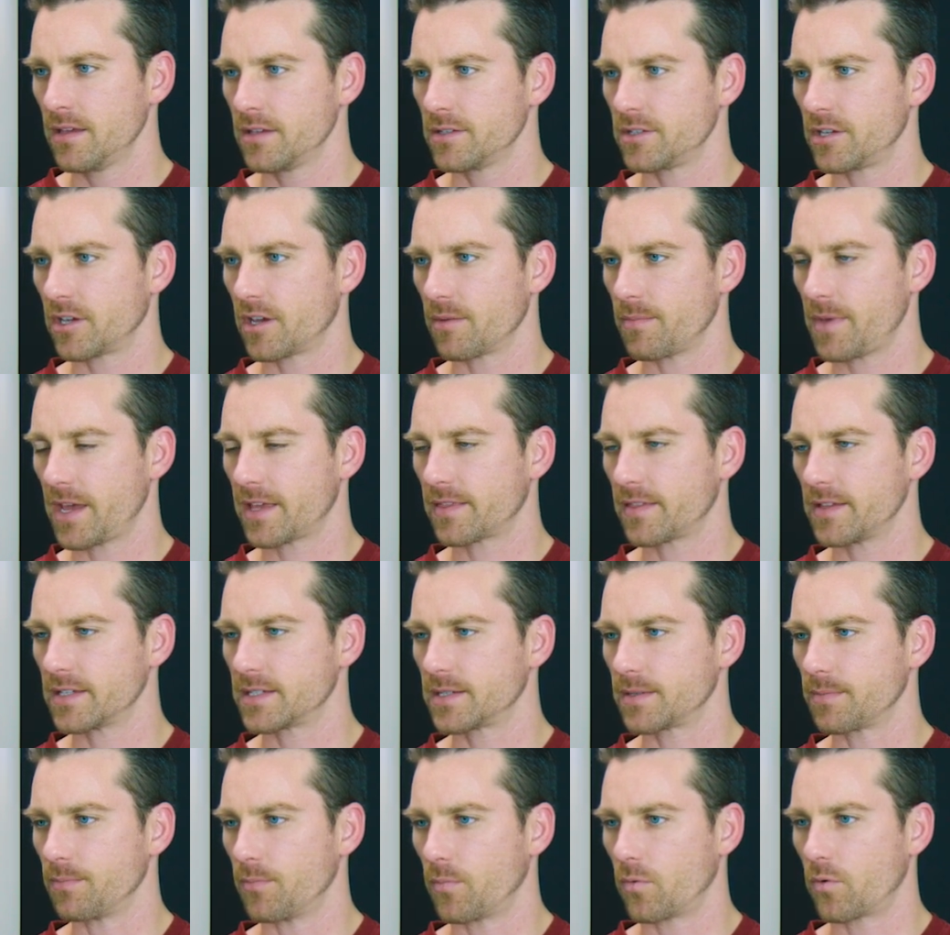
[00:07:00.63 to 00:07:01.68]
so you can make
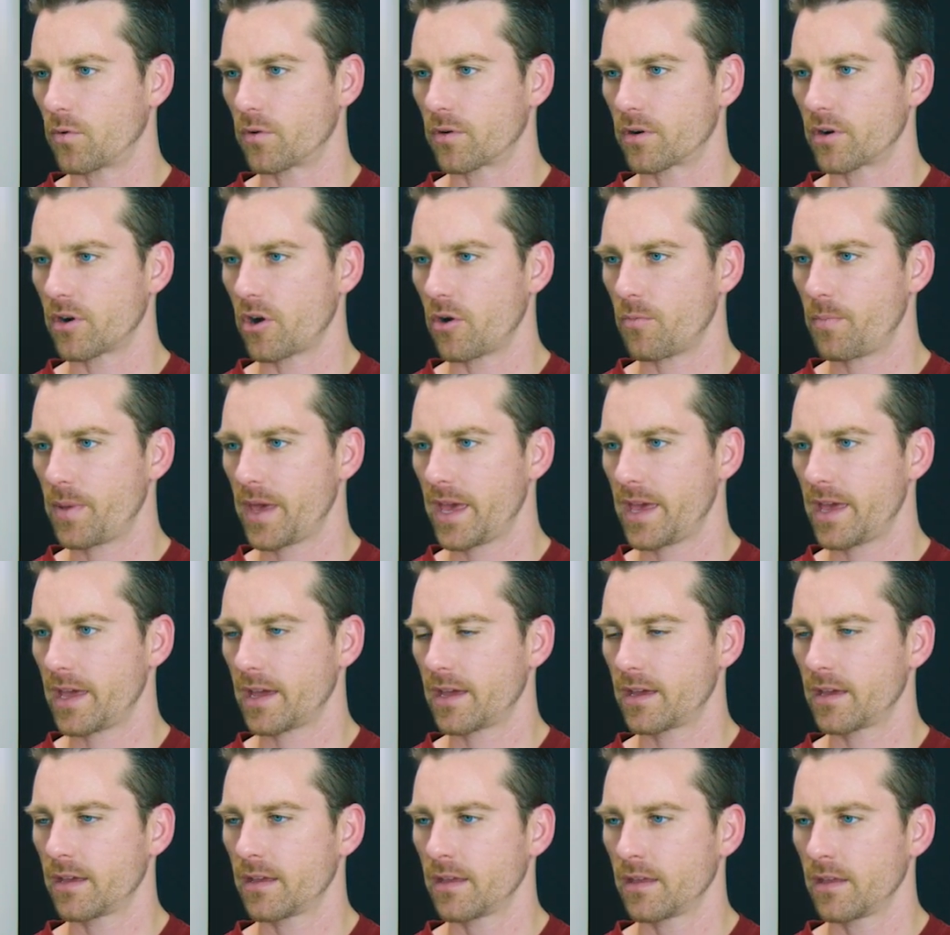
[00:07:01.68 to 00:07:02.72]
this more
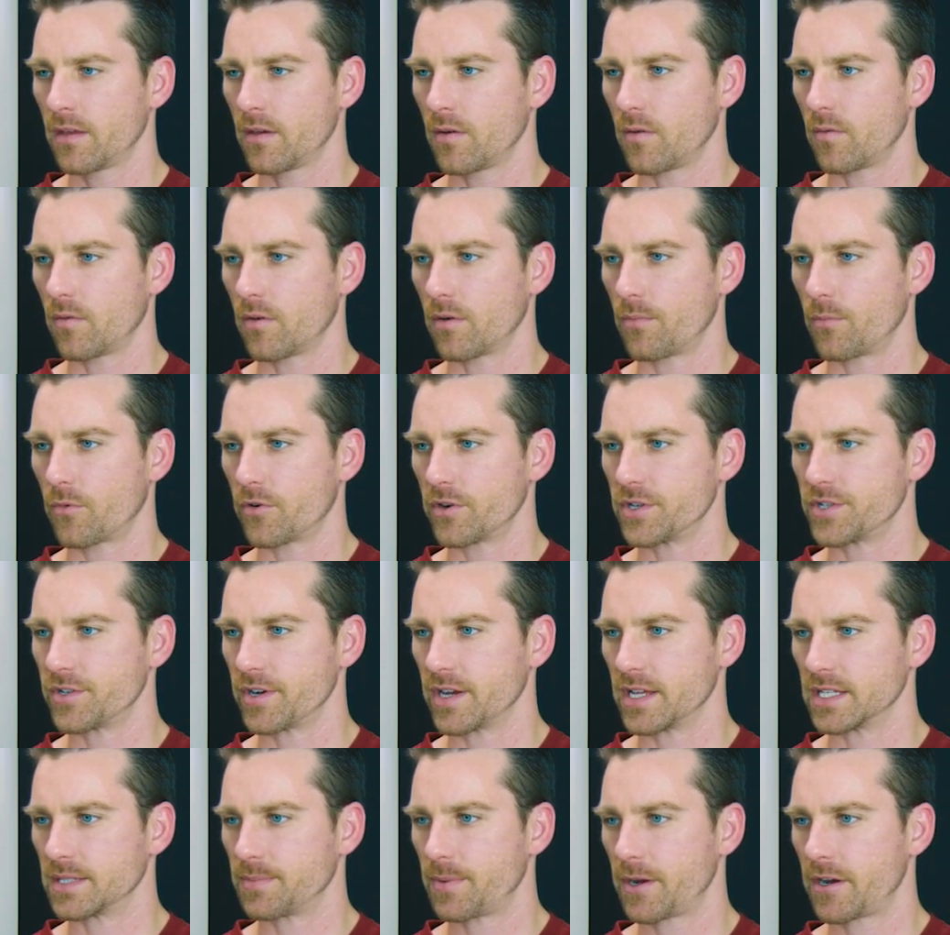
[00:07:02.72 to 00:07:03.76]
opaque or more
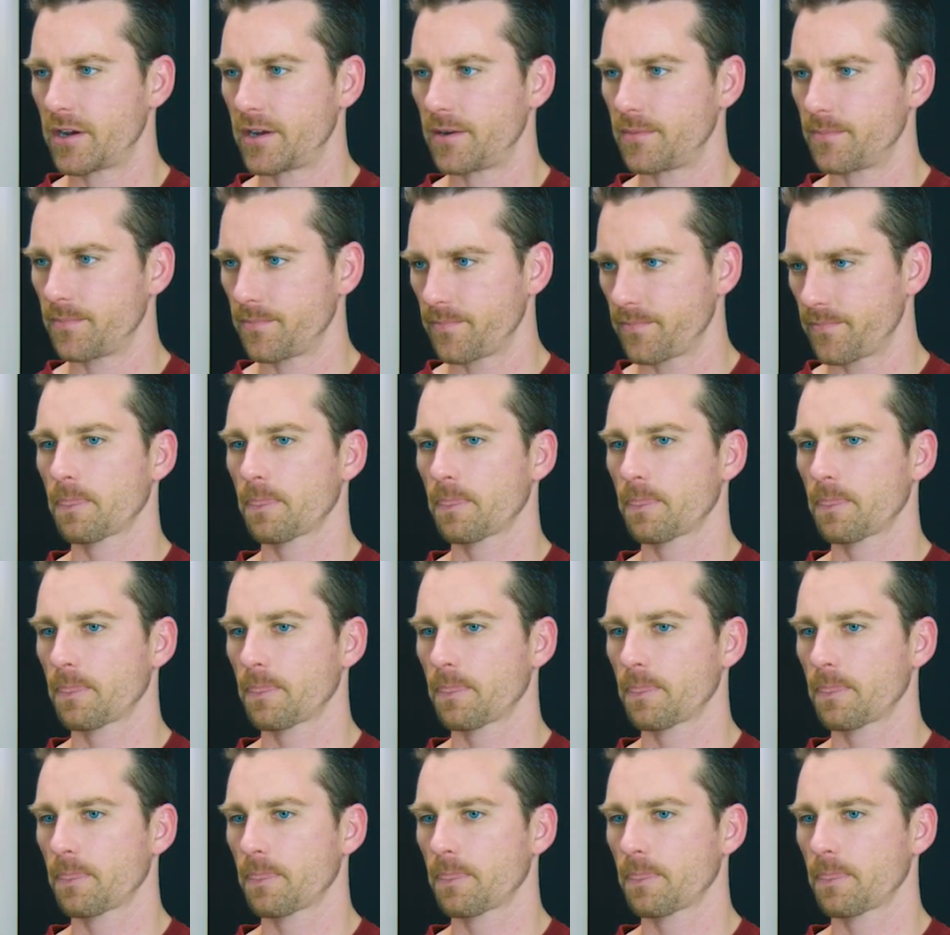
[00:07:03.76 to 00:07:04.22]
transparent.